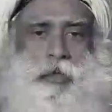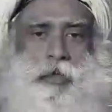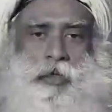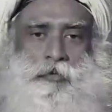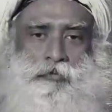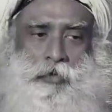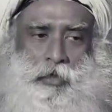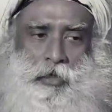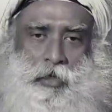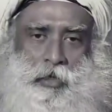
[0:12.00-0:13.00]
if we
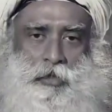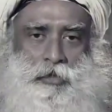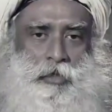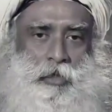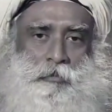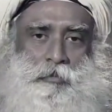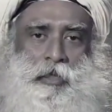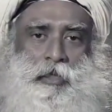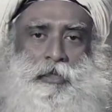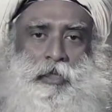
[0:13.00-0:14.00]
rearrange them
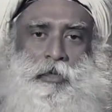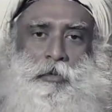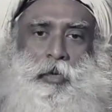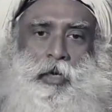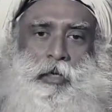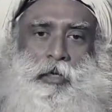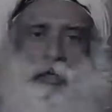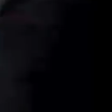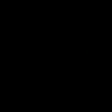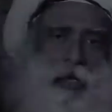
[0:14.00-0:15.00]
in a certain
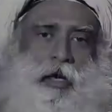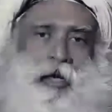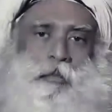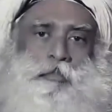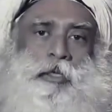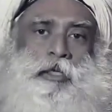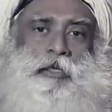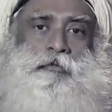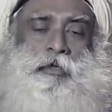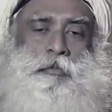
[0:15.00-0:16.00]
way, a complete
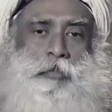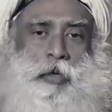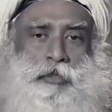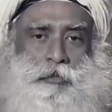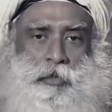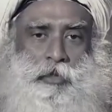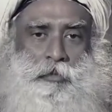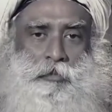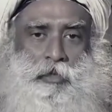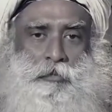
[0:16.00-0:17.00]
different
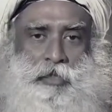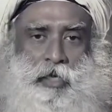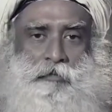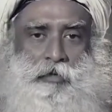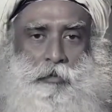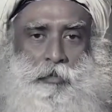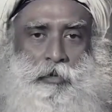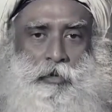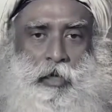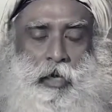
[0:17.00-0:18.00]
possibility becomes
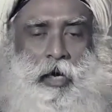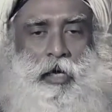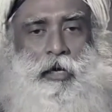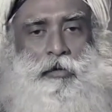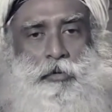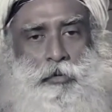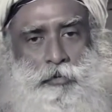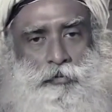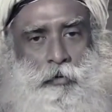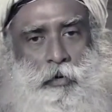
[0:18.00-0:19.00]
available around
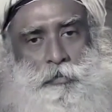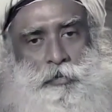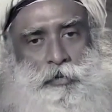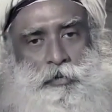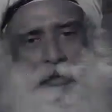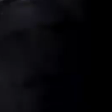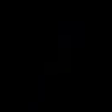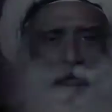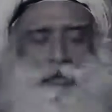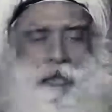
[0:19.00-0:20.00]
those forms.
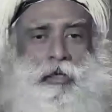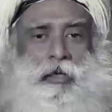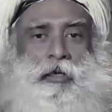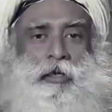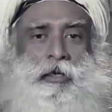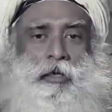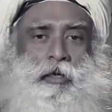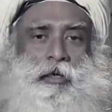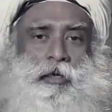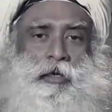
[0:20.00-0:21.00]
So in India,
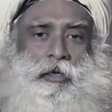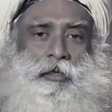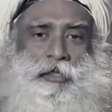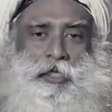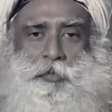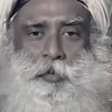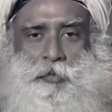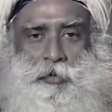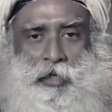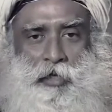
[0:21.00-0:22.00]
such
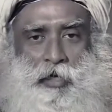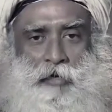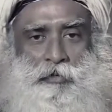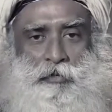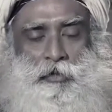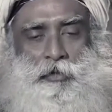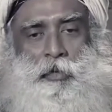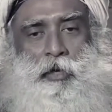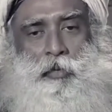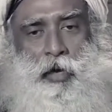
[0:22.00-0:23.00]
people get referred to as
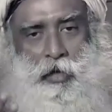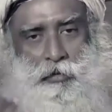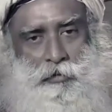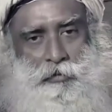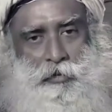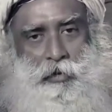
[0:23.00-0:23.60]
Bhagwan.